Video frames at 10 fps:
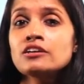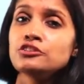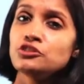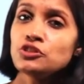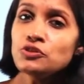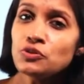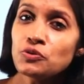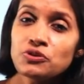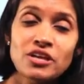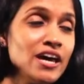Did you
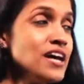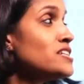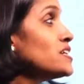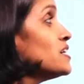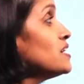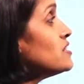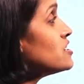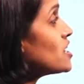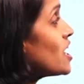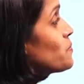know that the
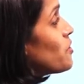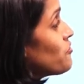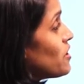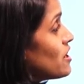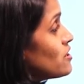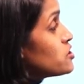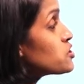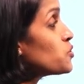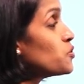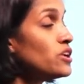type of energy
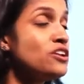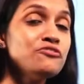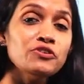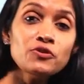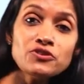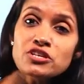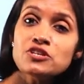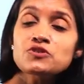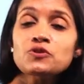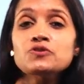stored in fuels
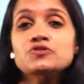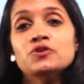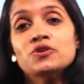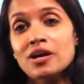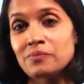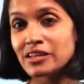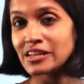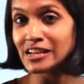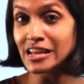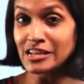is also
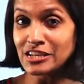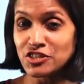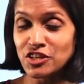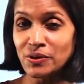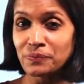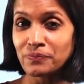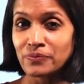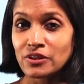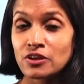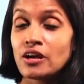chemical energy?
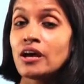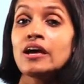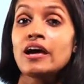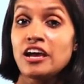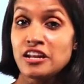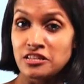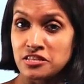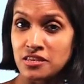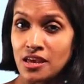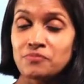And at the
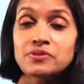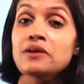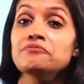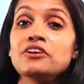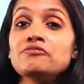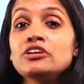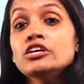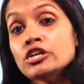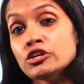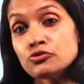same time, when we
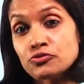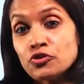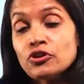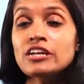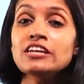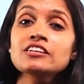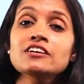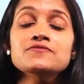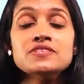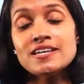eat food, it
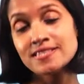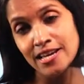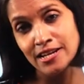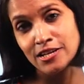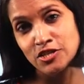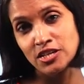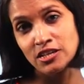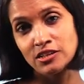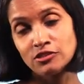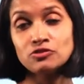gives us energy
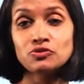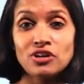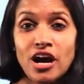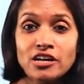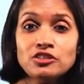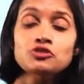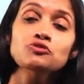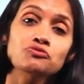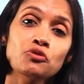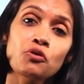to run, to
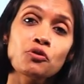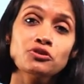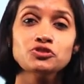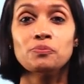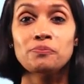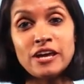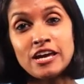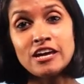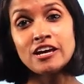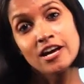walk, to
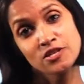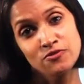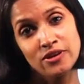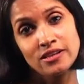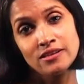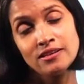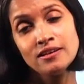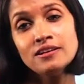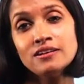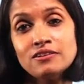play as well,
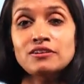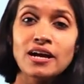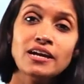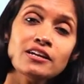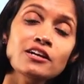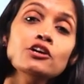right?